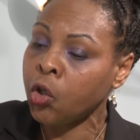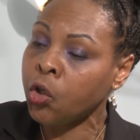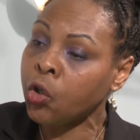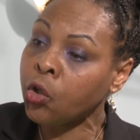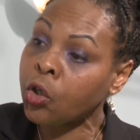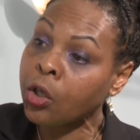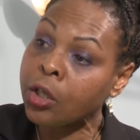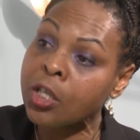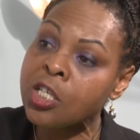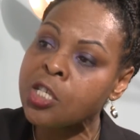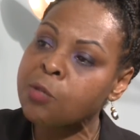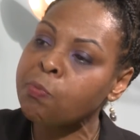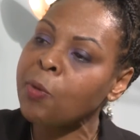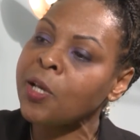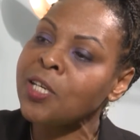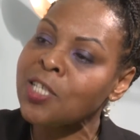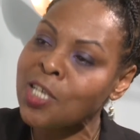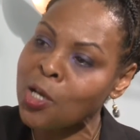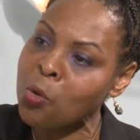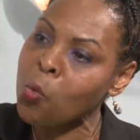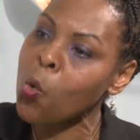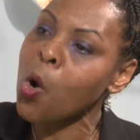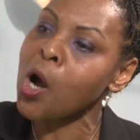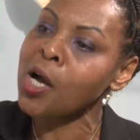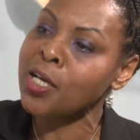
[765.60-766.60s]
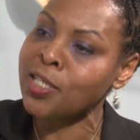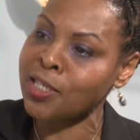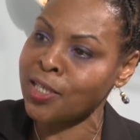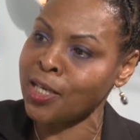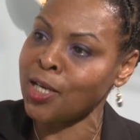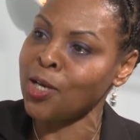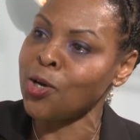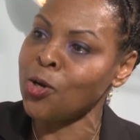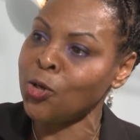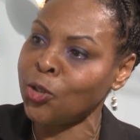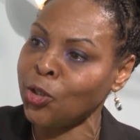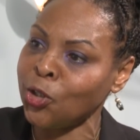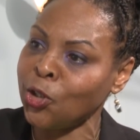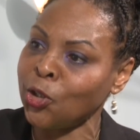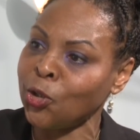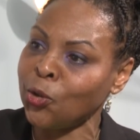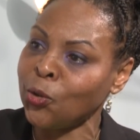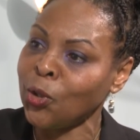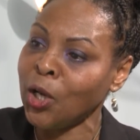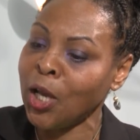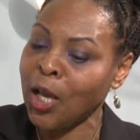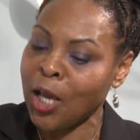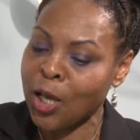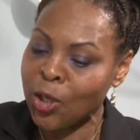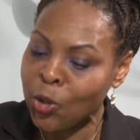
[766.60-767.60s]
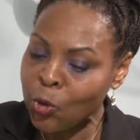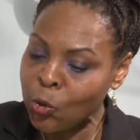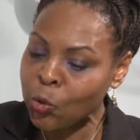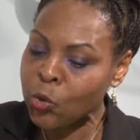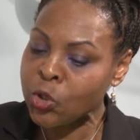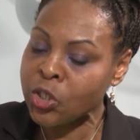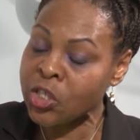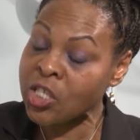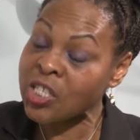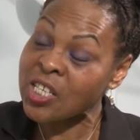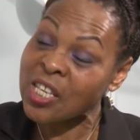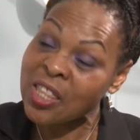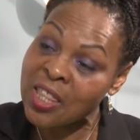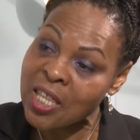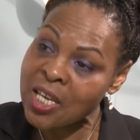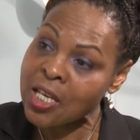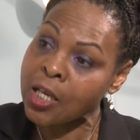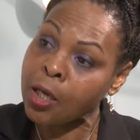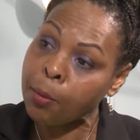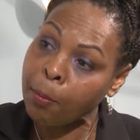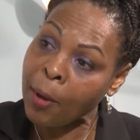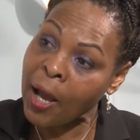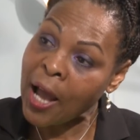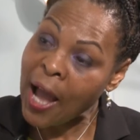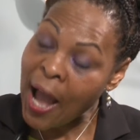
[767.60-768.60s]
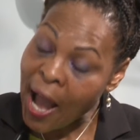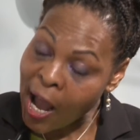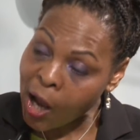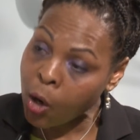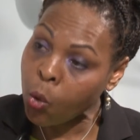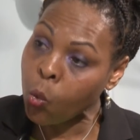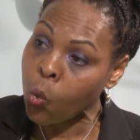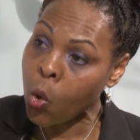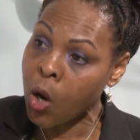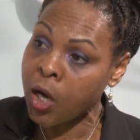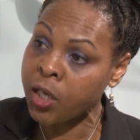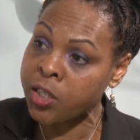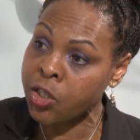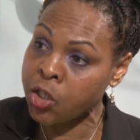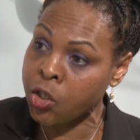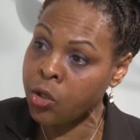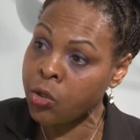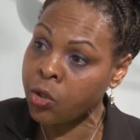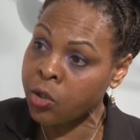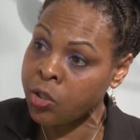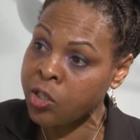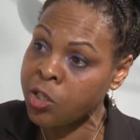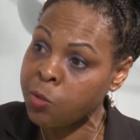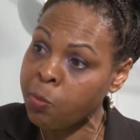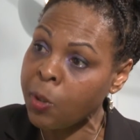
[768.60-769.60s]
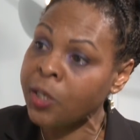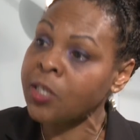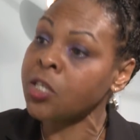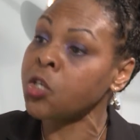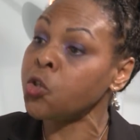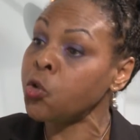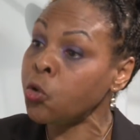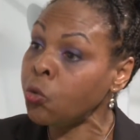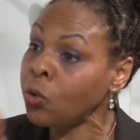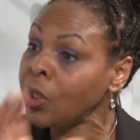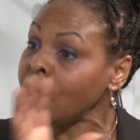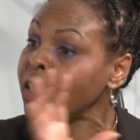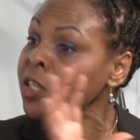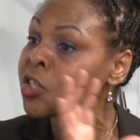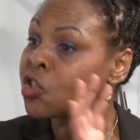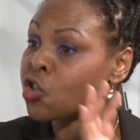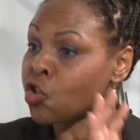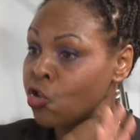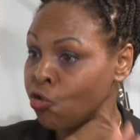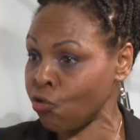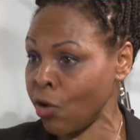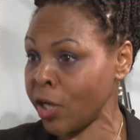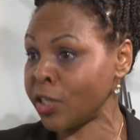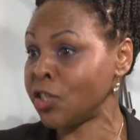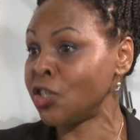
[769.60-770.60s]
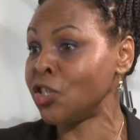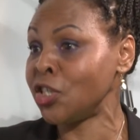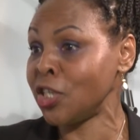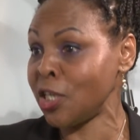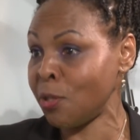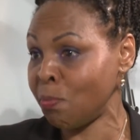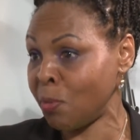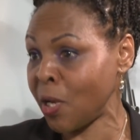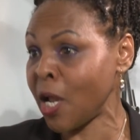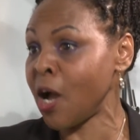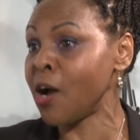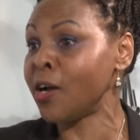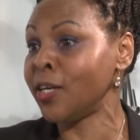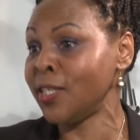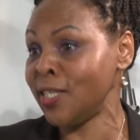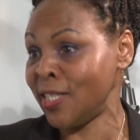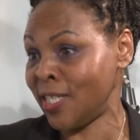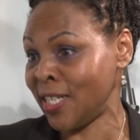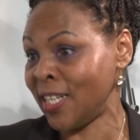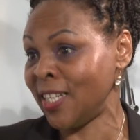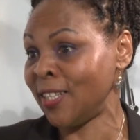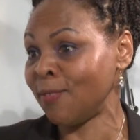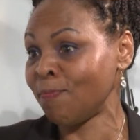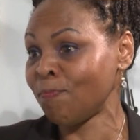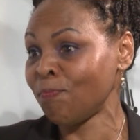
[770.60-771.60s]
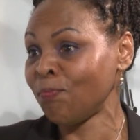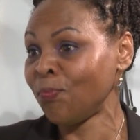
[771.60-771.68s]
You're going to spend it wisely, aren't you? In order to think about how wisely you can spend it, you need a strategy behind it.